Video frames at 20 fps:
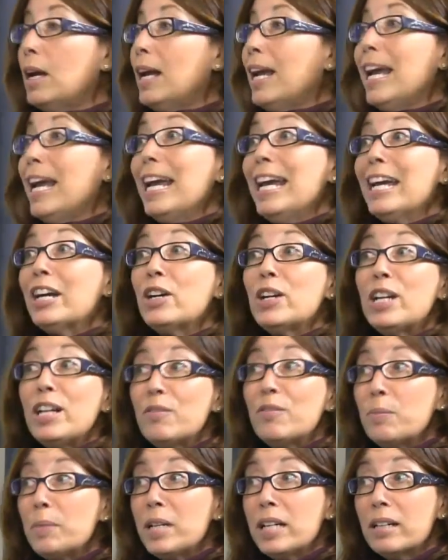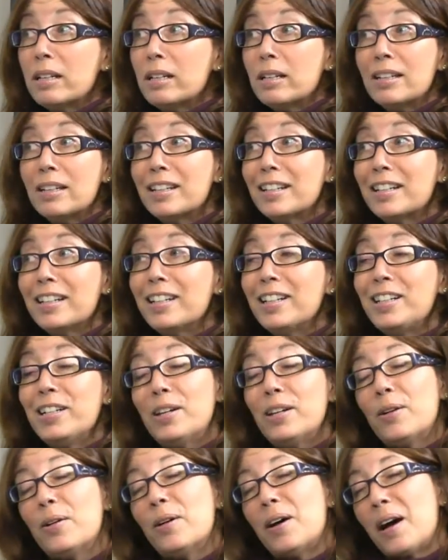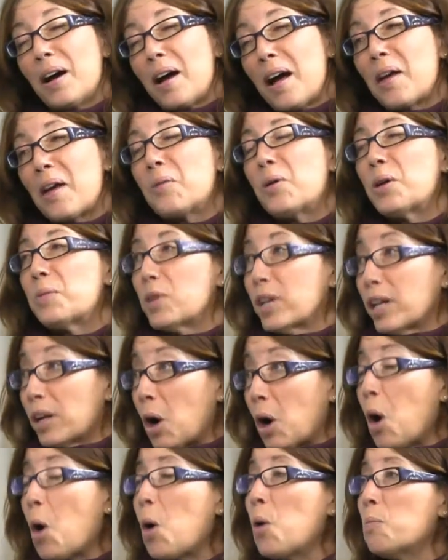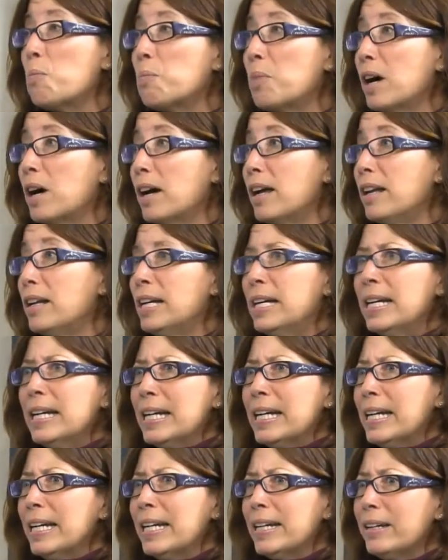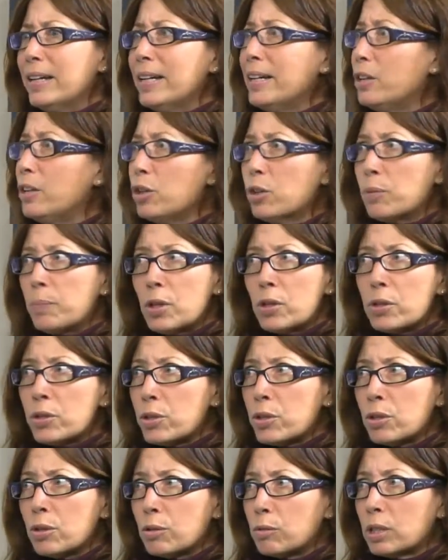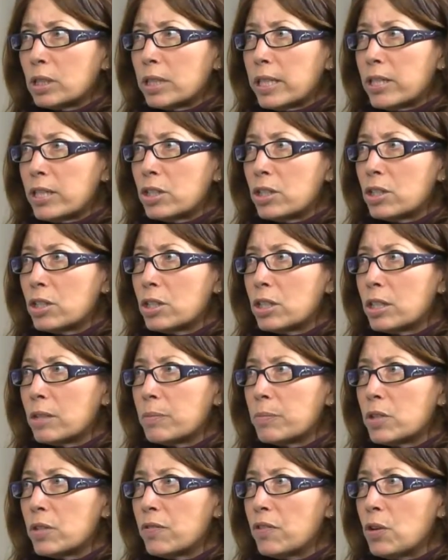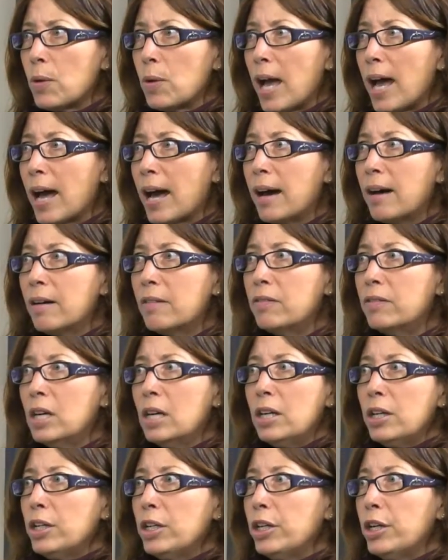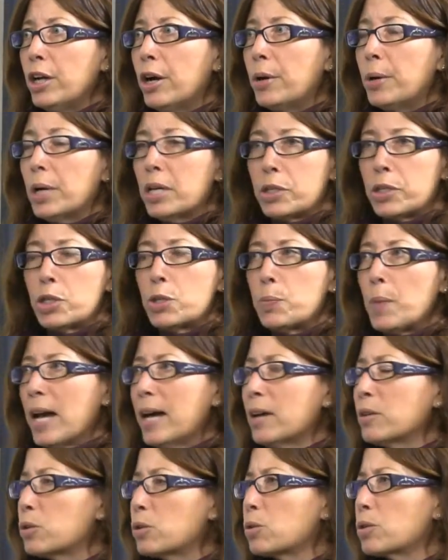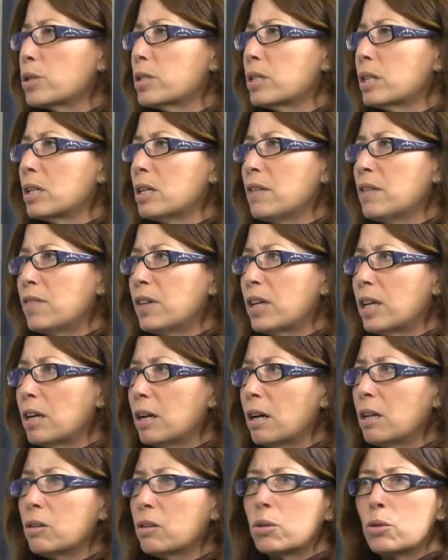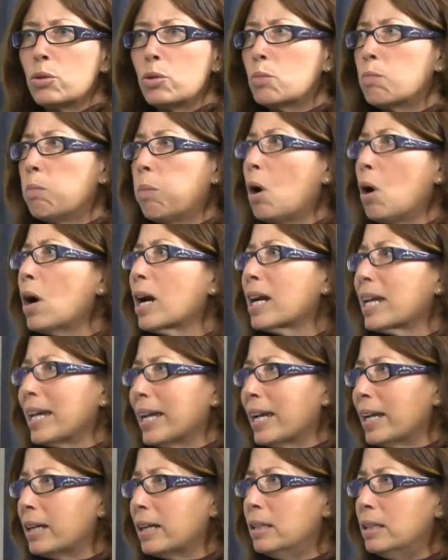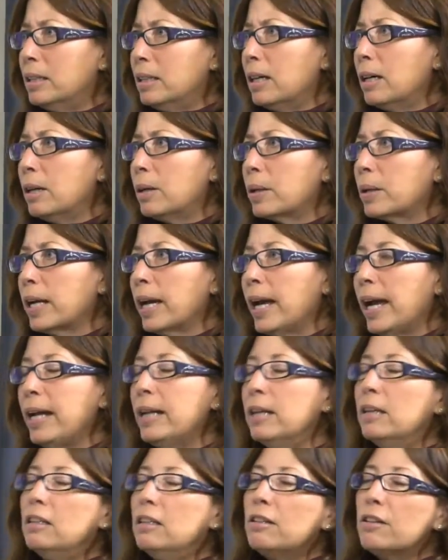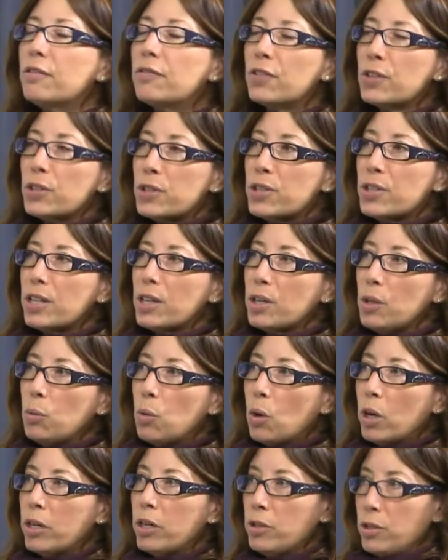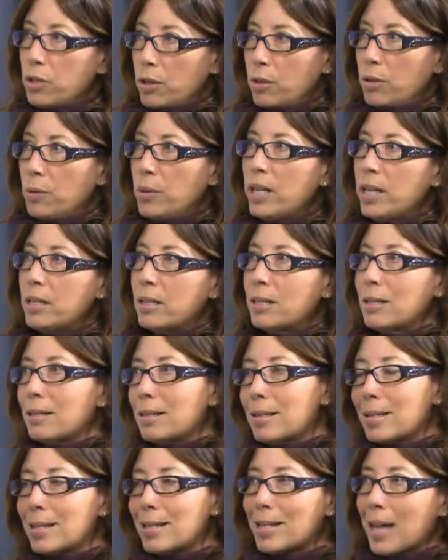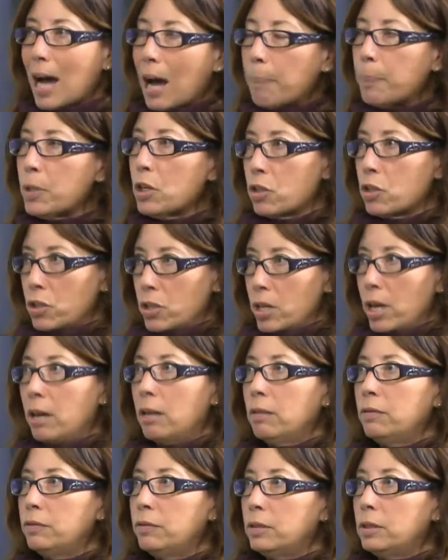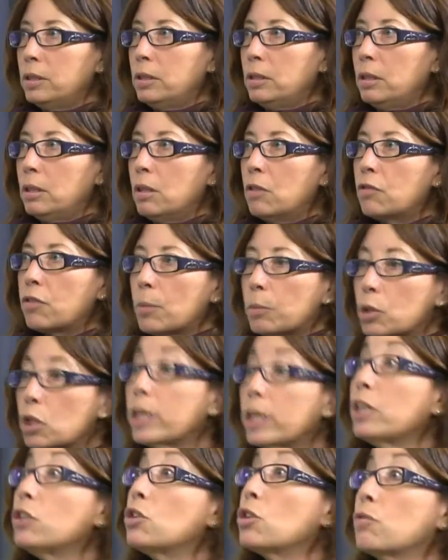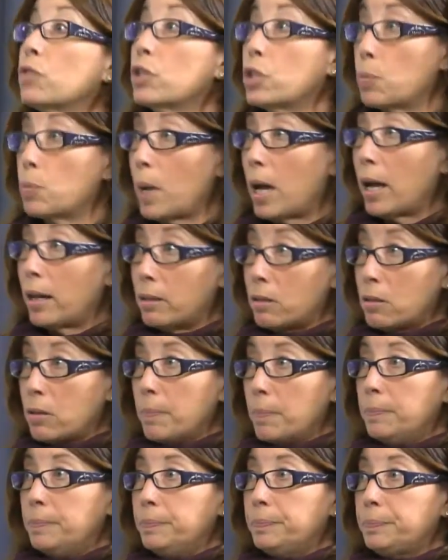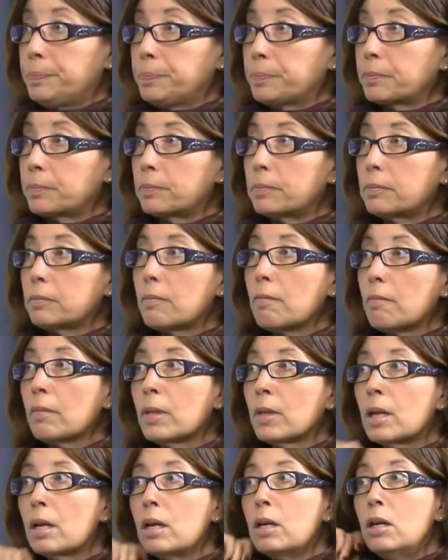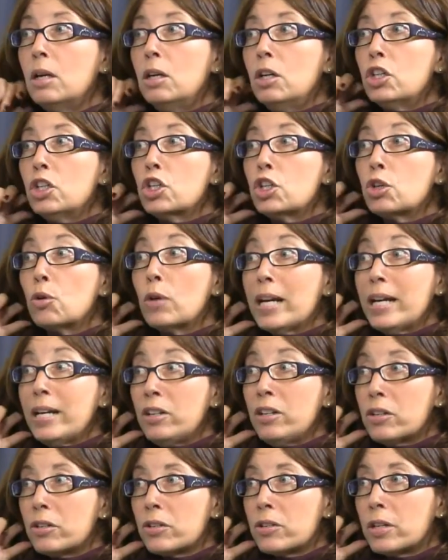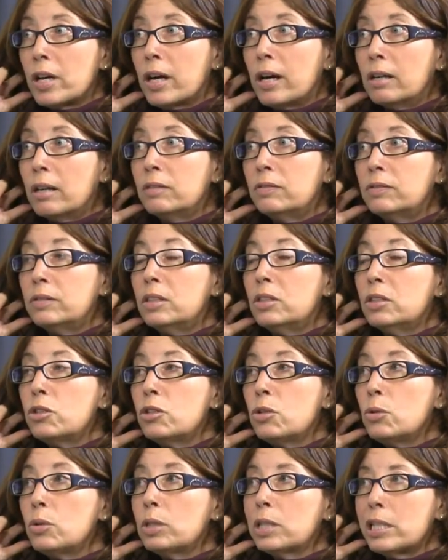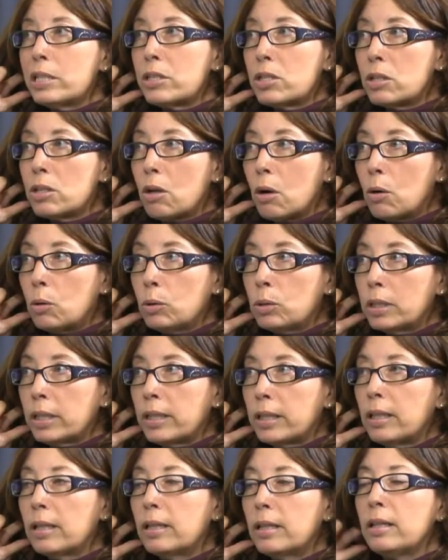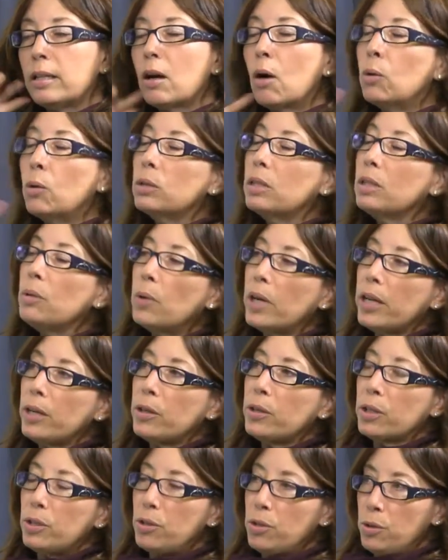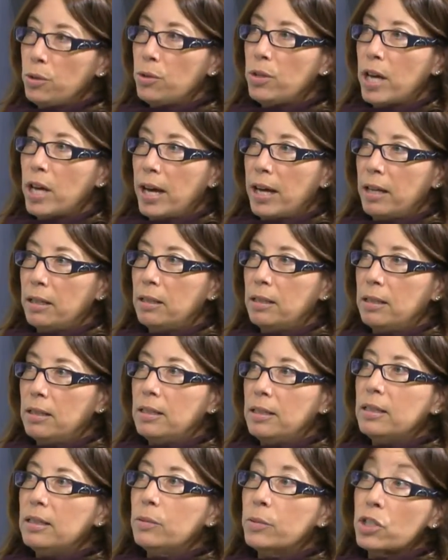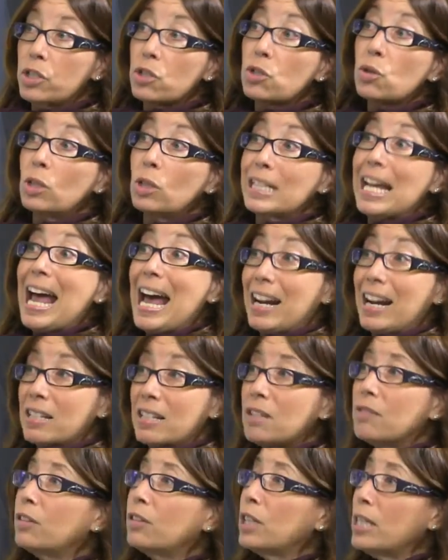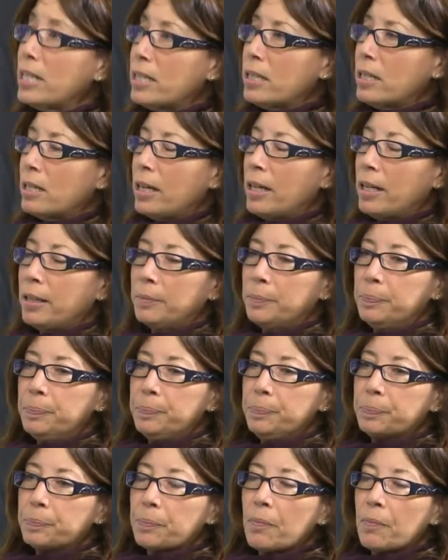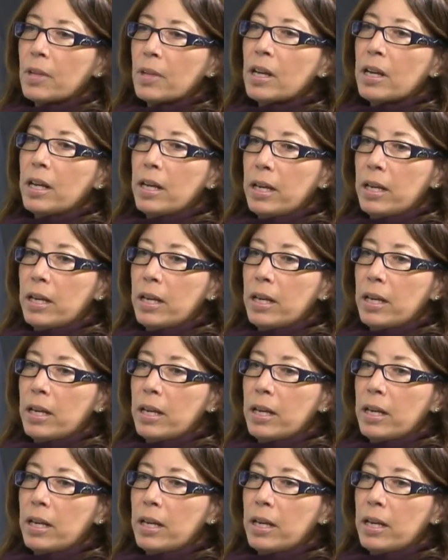It could even be, a, you know, I don't want to bring it home, but in your personal relationships if you have you know a spouse or a significant other who's barking right. okay First thing you want to do is stop yourself from looking to respond. Right. Train yourself to listen only. And the only way you can do that, which is called active listening, mm -hmm.